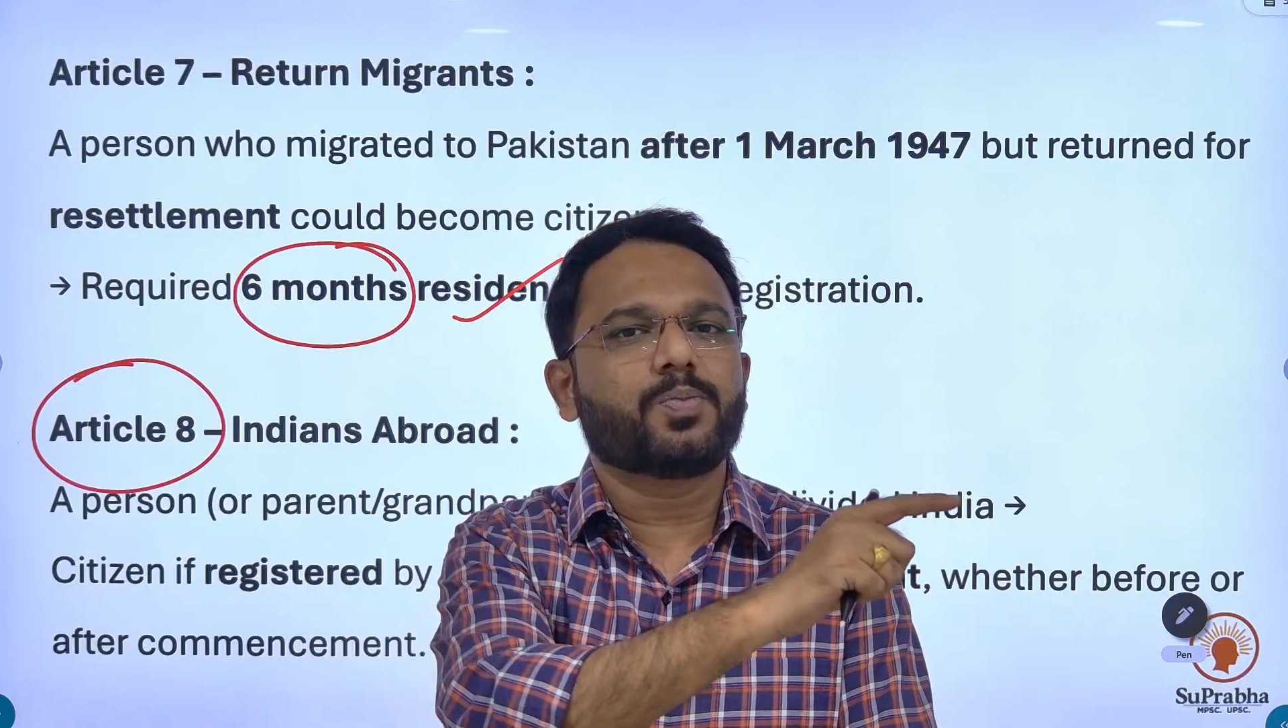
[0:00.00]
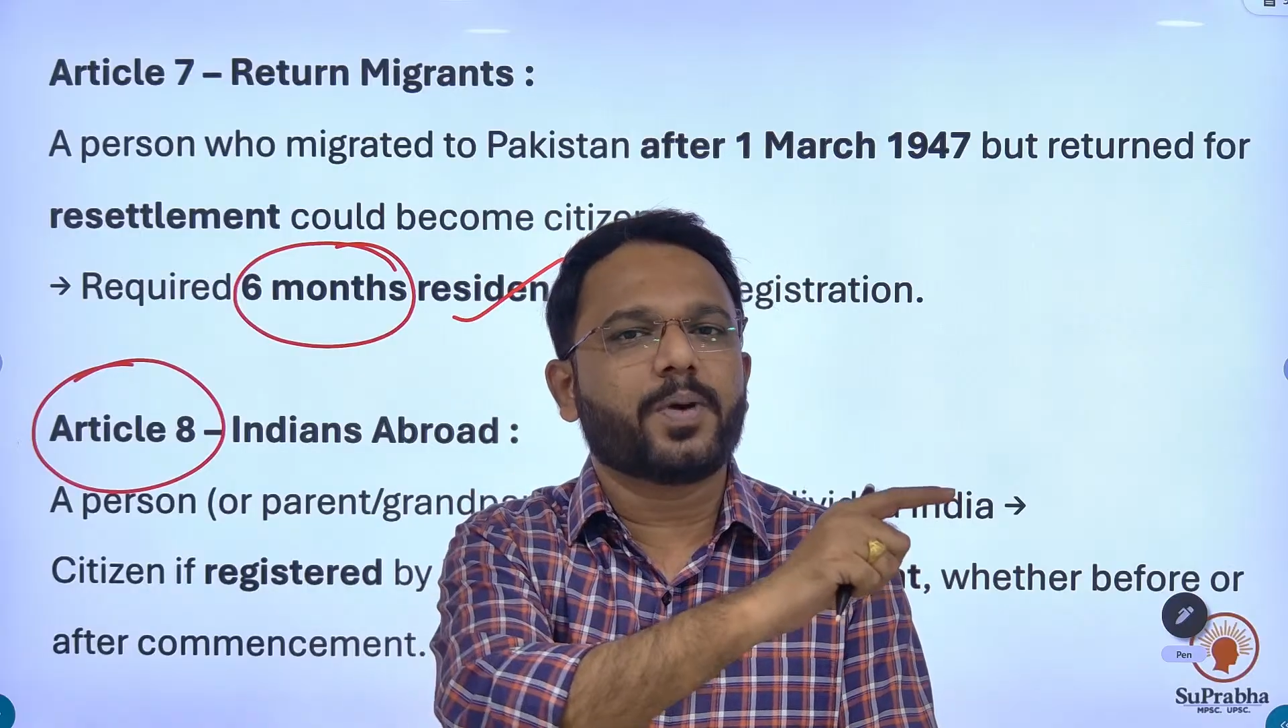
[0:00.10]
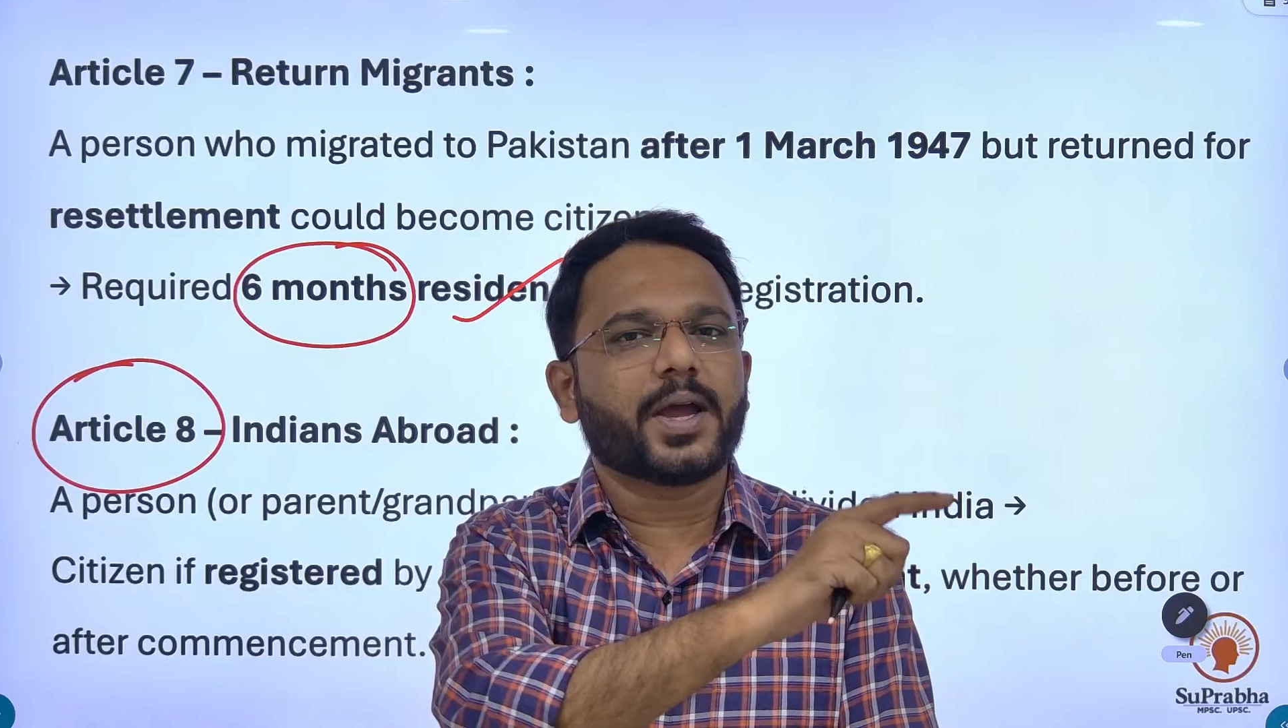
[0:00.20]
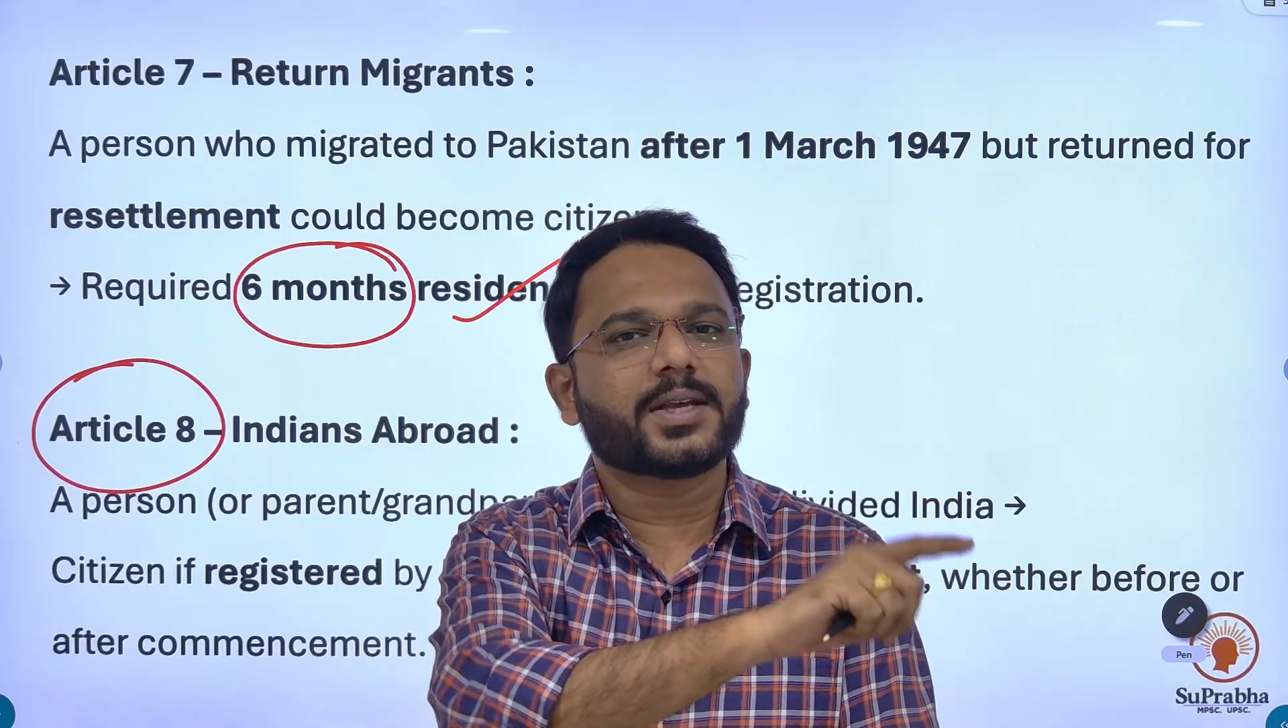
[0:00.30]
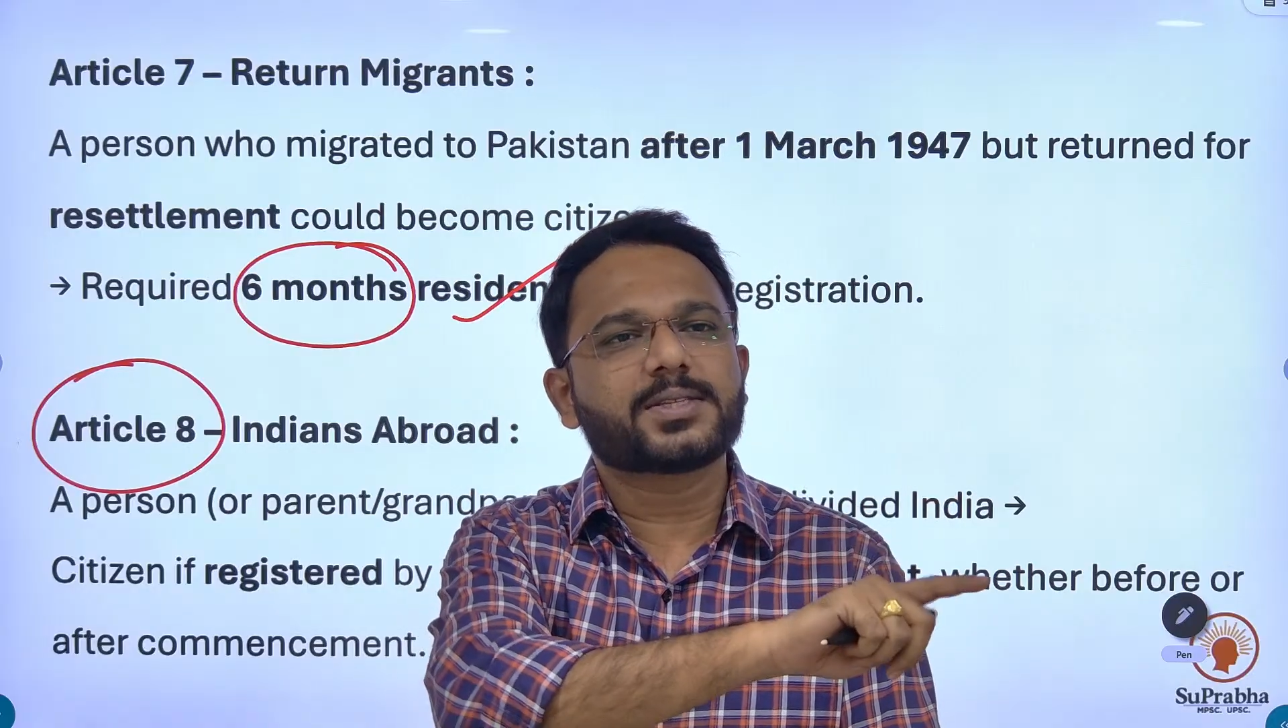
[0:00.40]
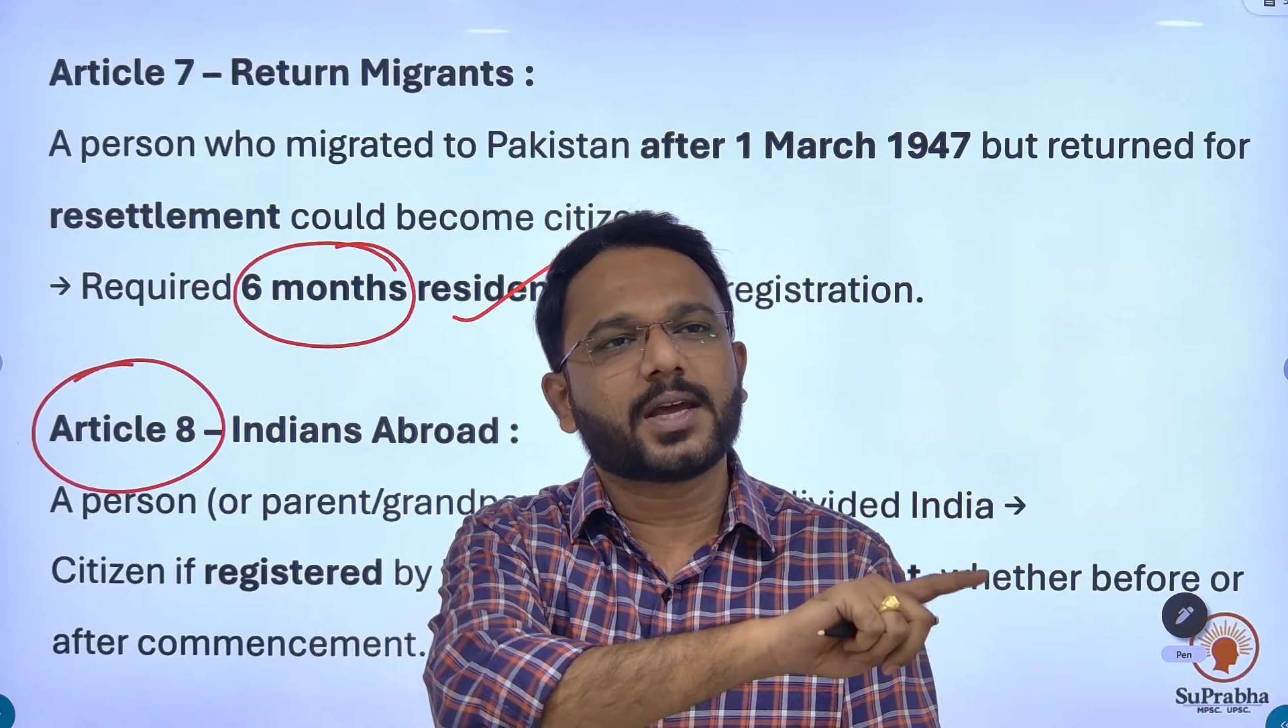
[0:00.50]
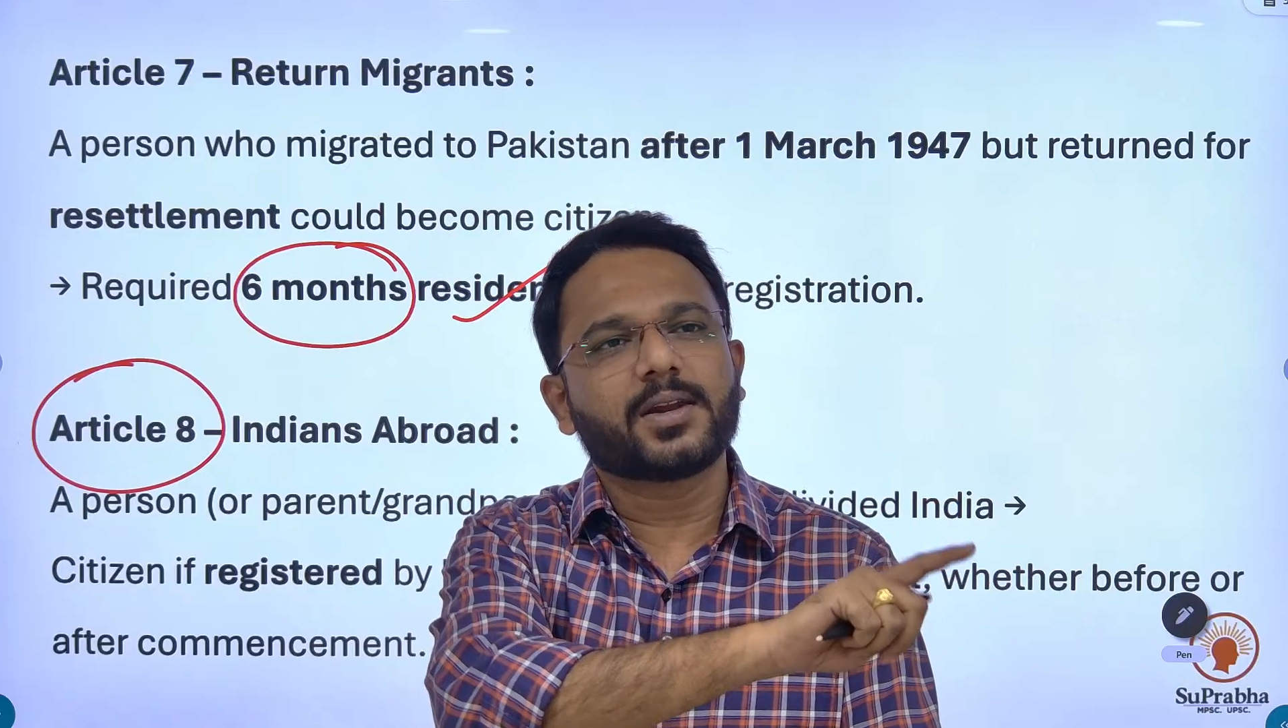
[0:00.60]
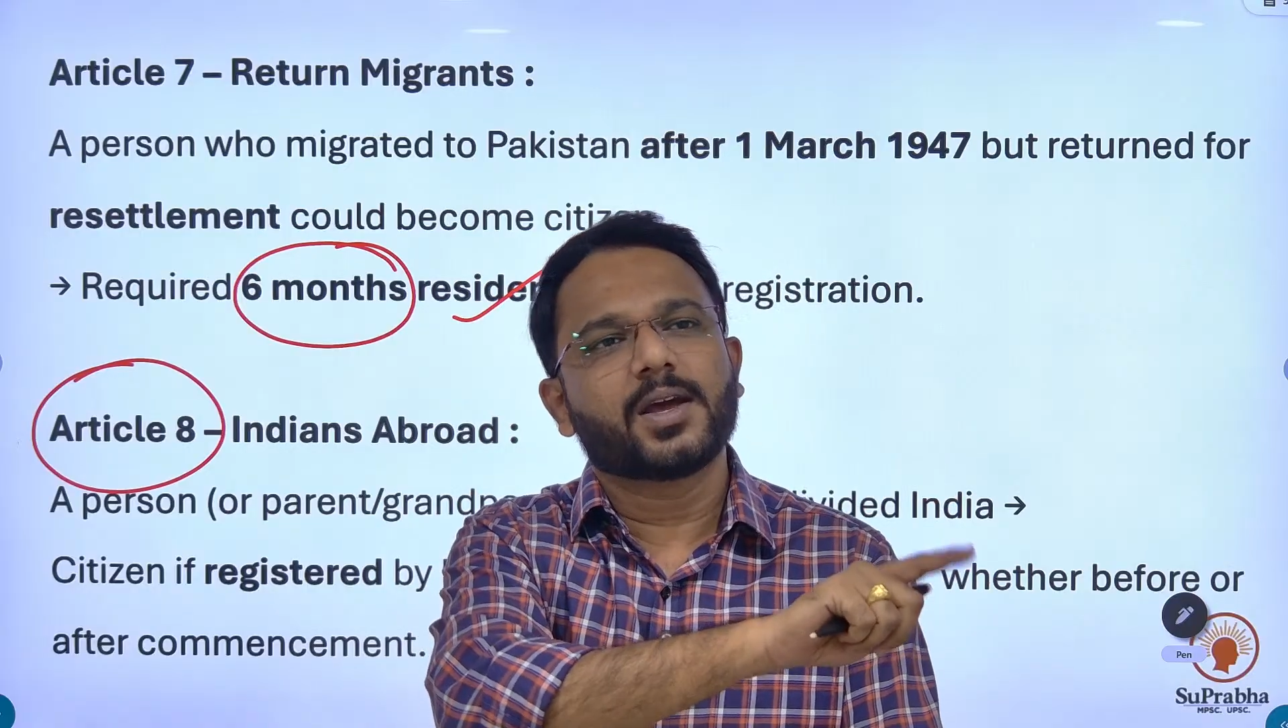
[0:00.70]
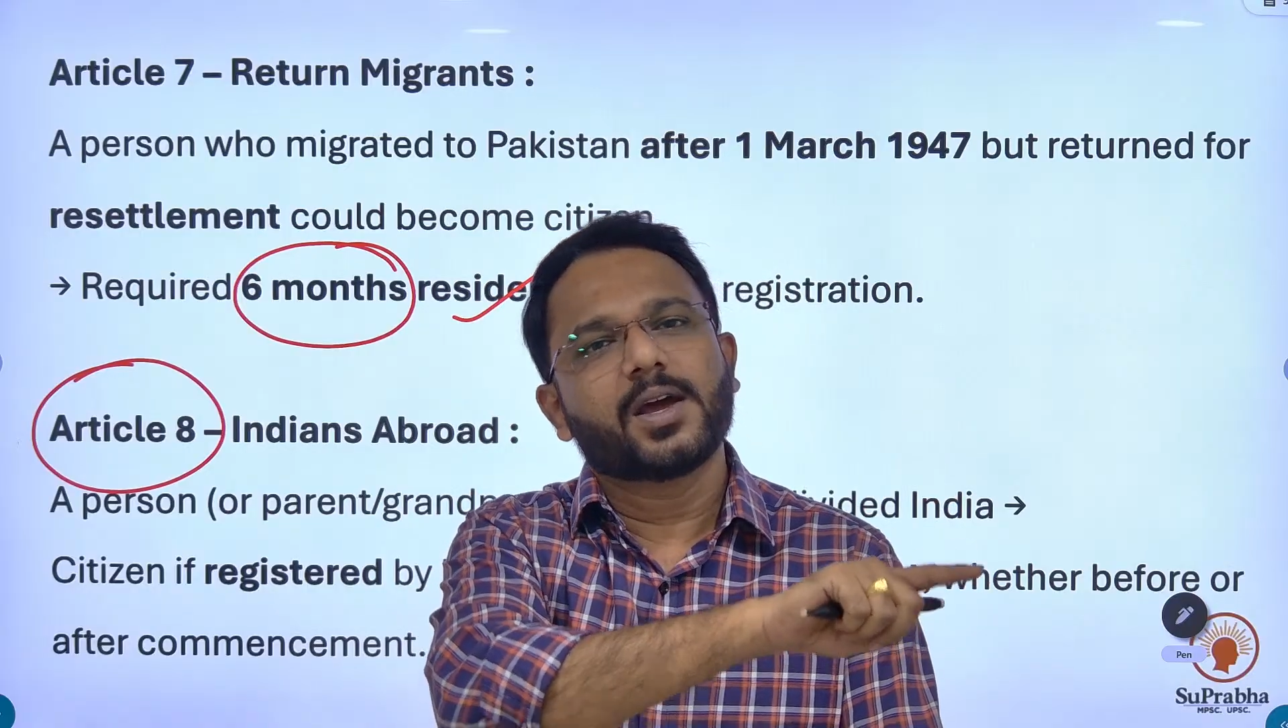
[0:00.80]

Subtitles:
Pakistan